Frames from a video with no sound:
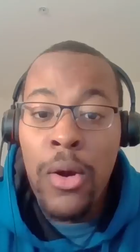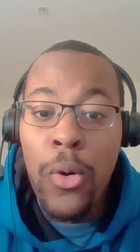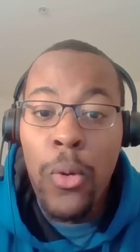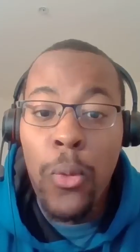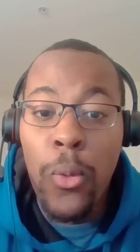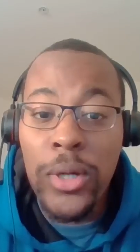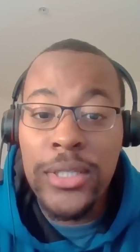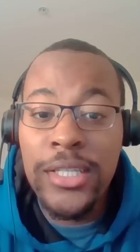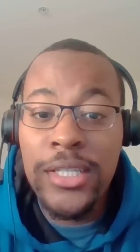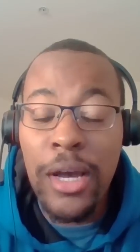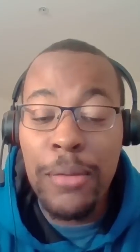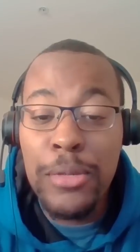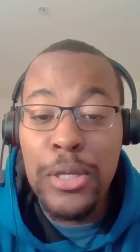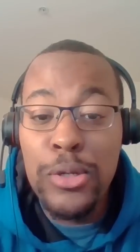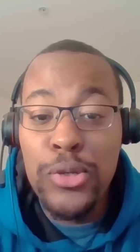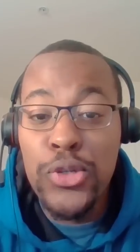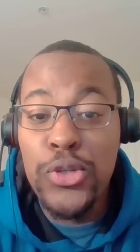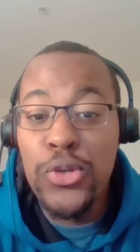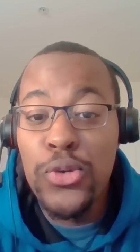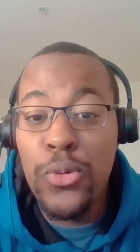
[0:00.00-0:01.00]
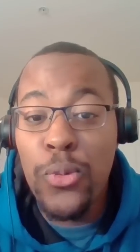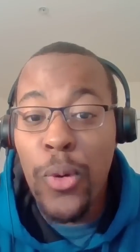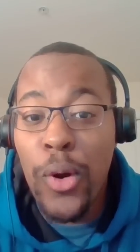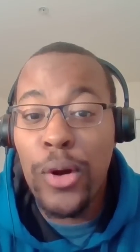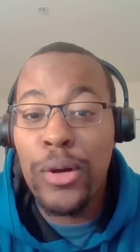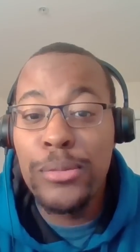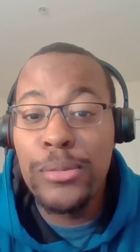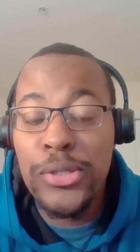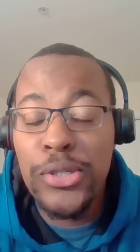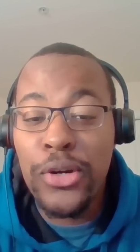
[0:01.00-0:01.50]
What's up, YouTube?
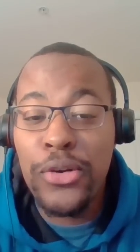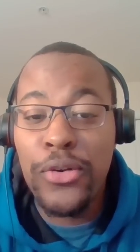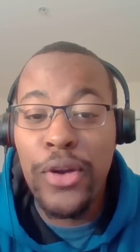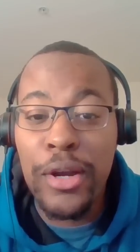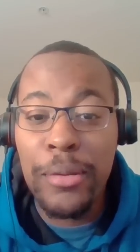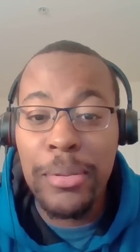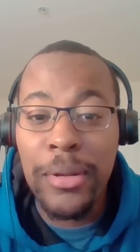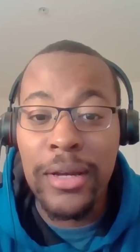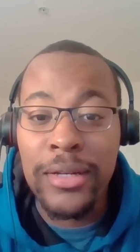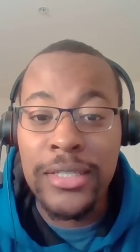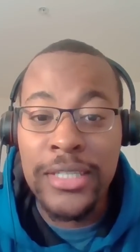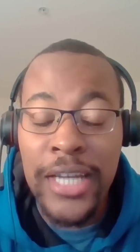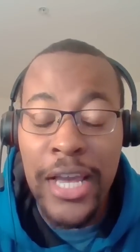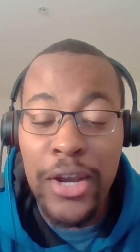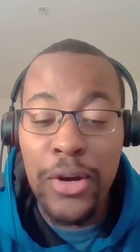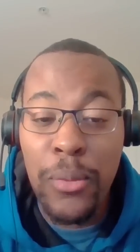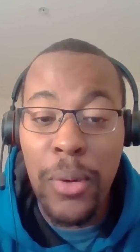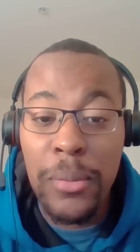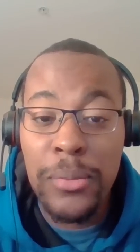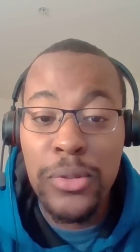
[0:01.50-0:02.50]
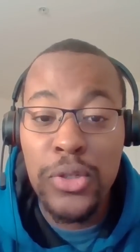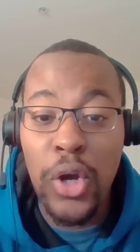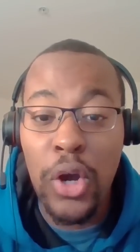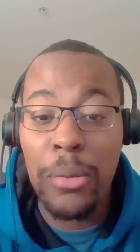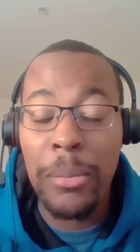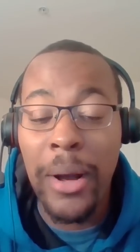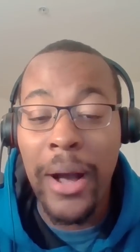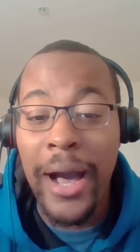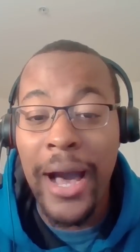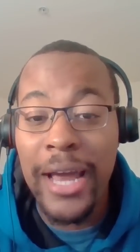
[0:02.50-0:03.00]
Welcome to the Credit Plug channel where we talk
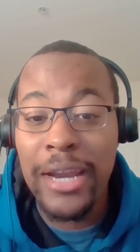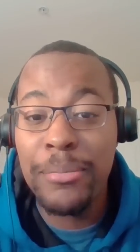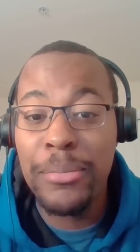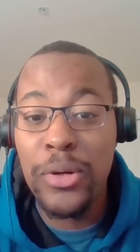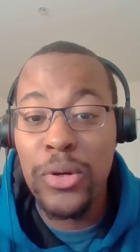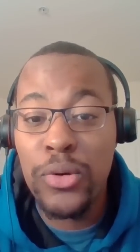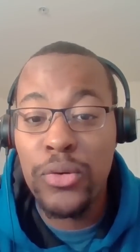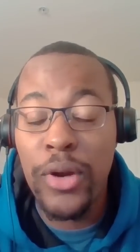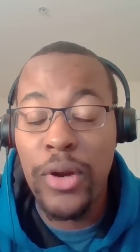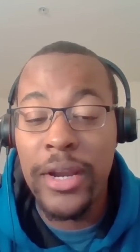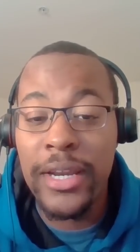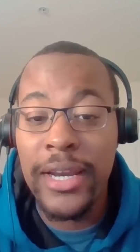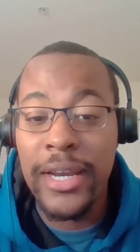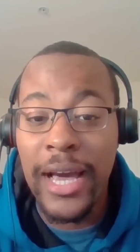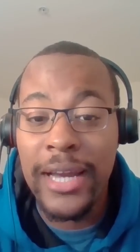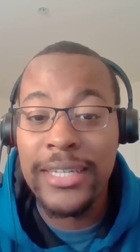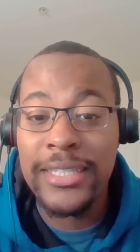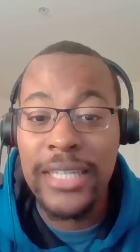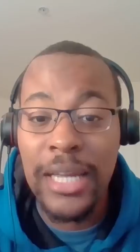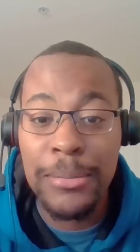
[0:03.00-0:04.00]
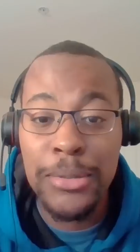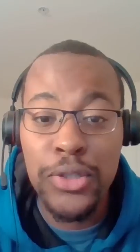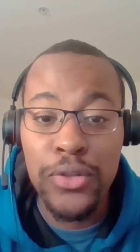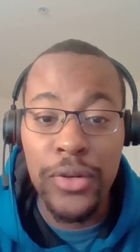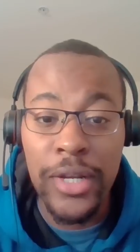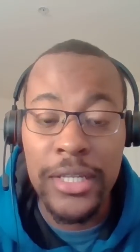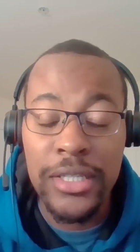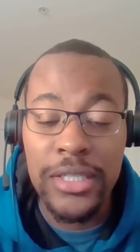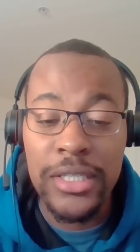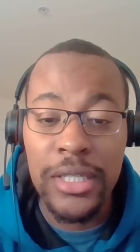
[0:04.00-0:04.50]
about how to build credit, how to establish
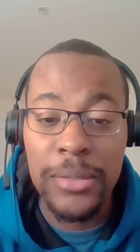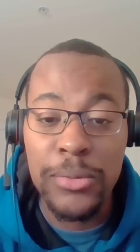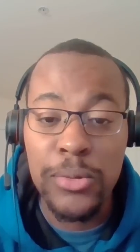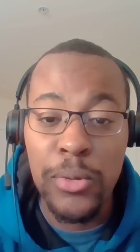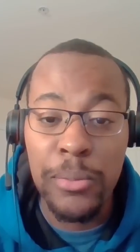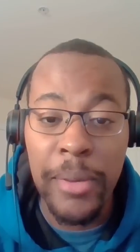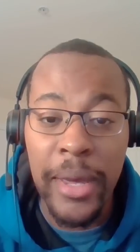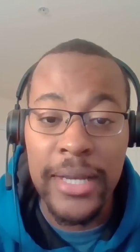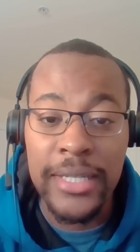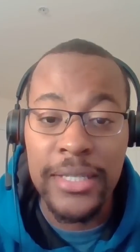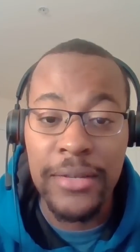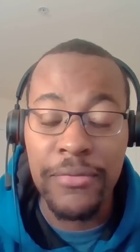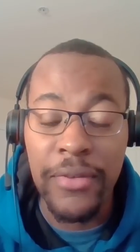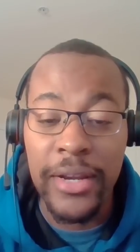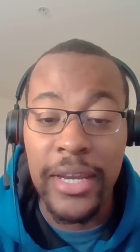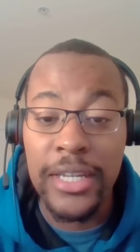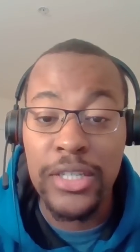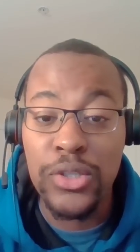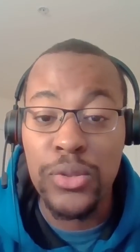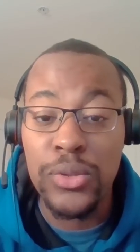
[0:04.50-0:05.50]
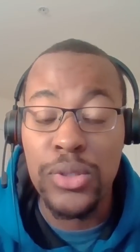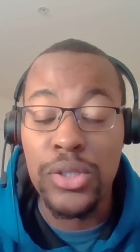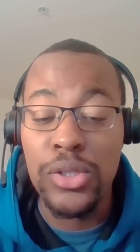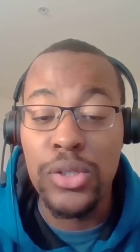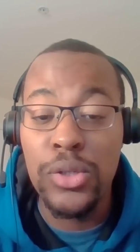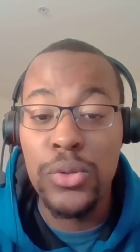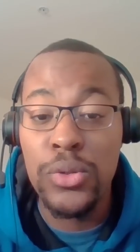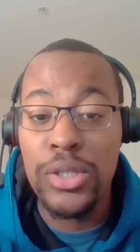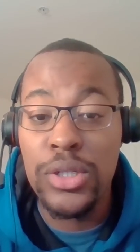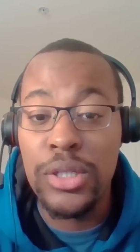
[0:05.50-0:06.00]
relationships with banks and financial
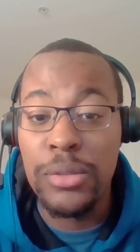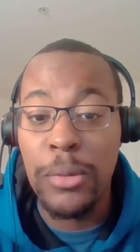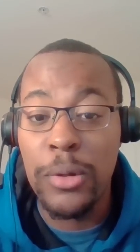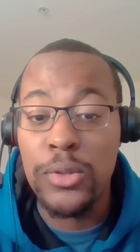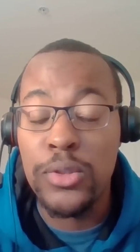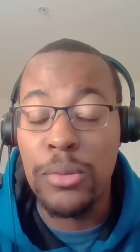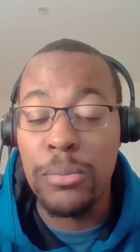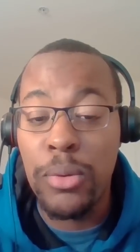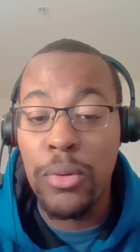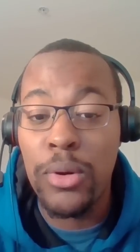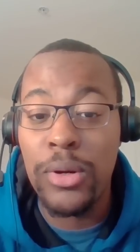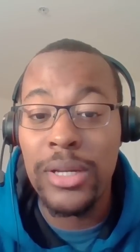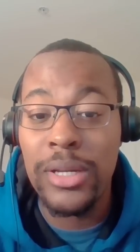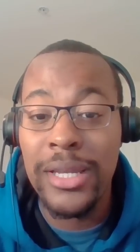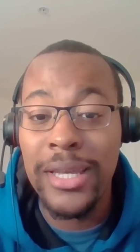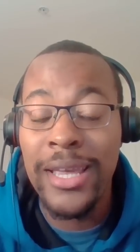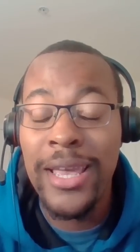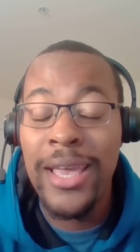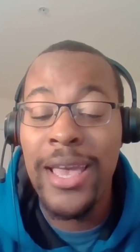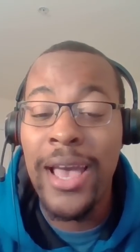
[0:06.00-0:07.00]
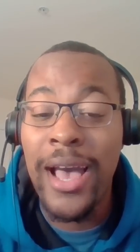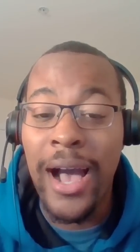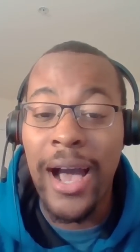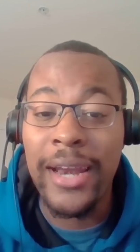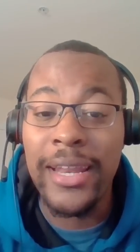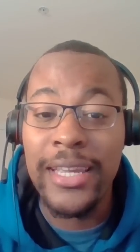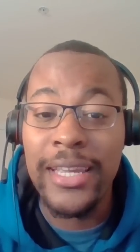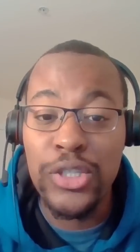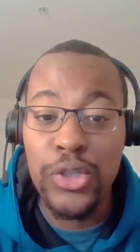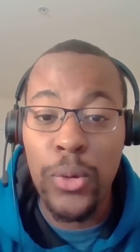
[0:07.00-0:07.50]
institutions, and most importantly, how
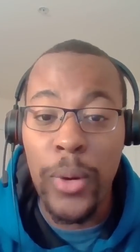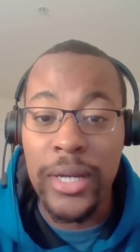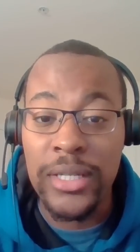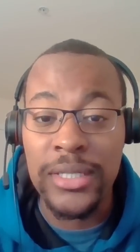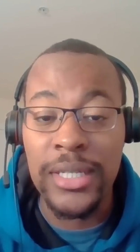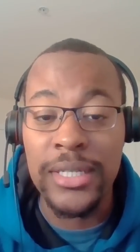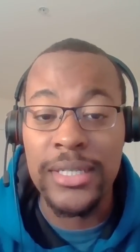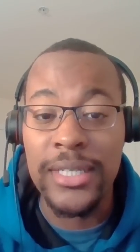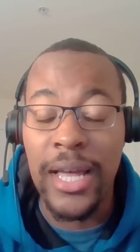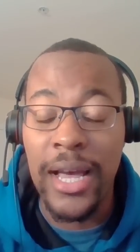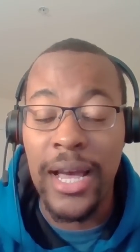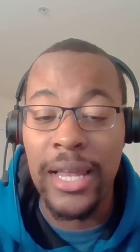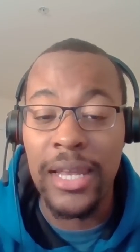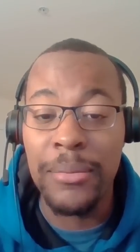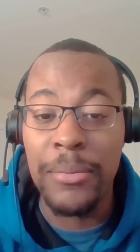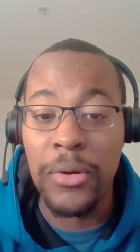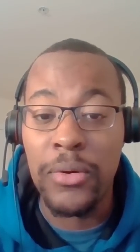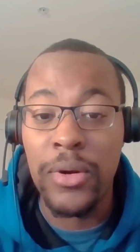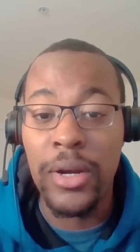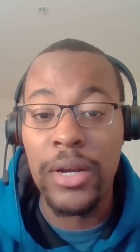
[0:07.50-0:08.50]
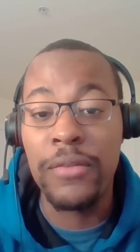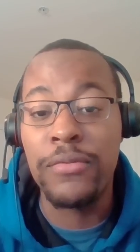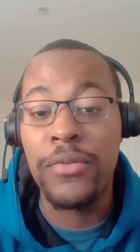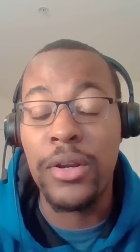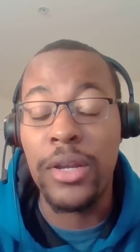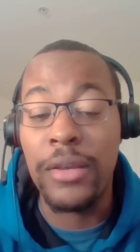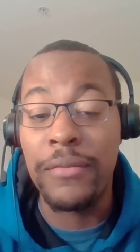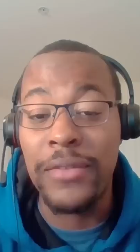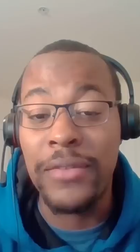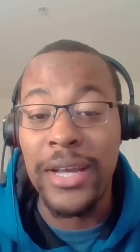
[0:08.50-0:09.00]
to get you access to high limit credit
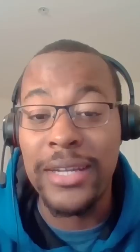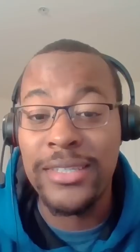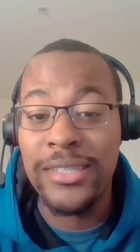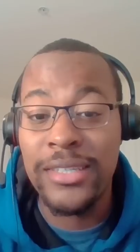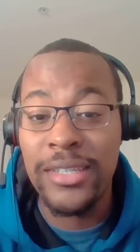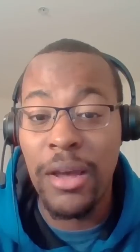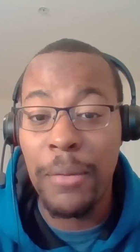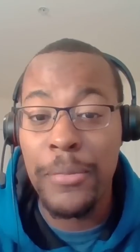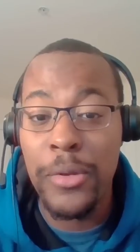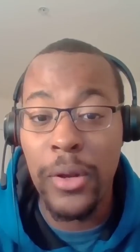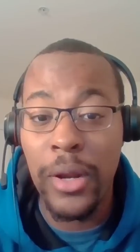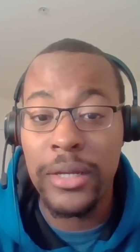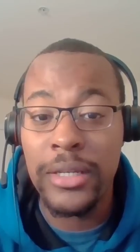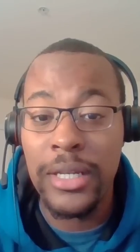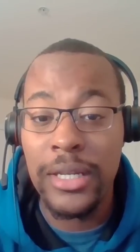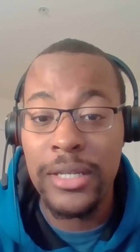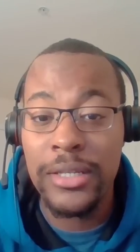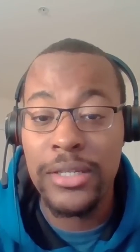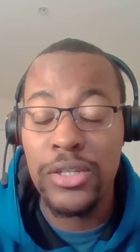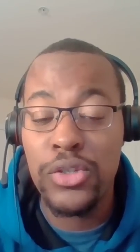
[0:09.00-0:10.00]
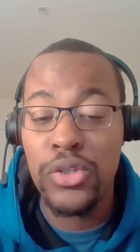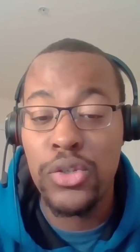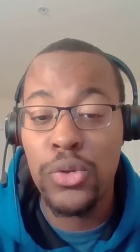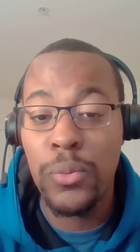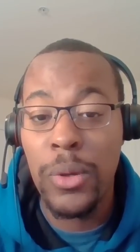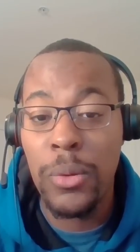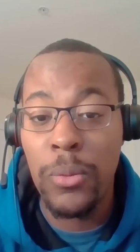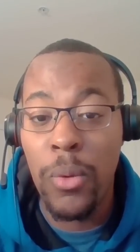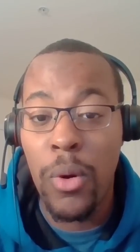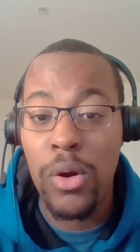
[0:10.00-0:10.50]
funding. If that's something you like to listen to,
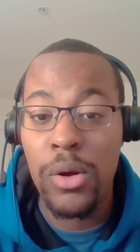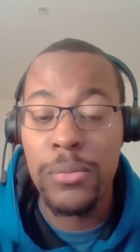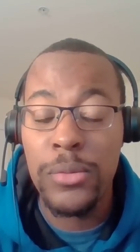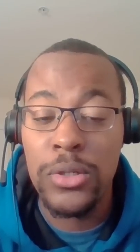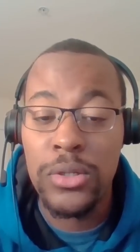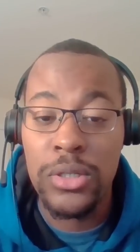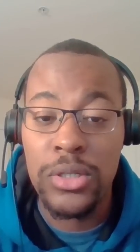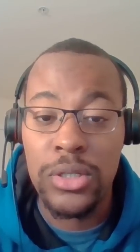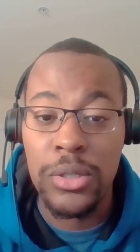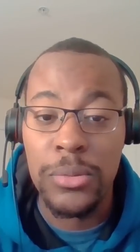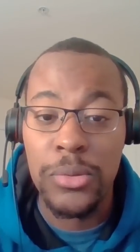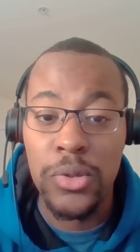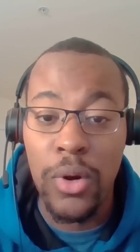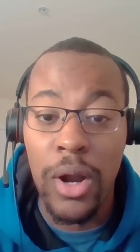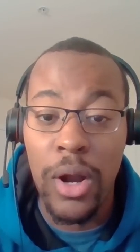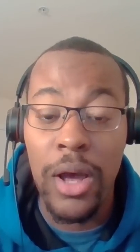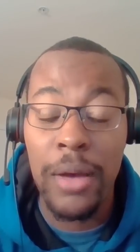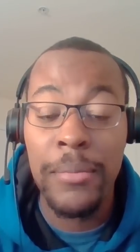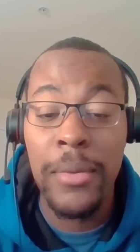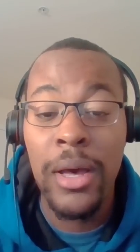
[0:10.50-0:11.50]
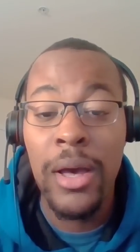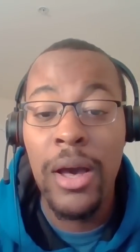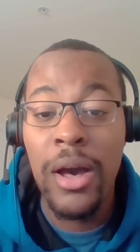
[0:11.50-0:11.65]
we welcome you to subscribe.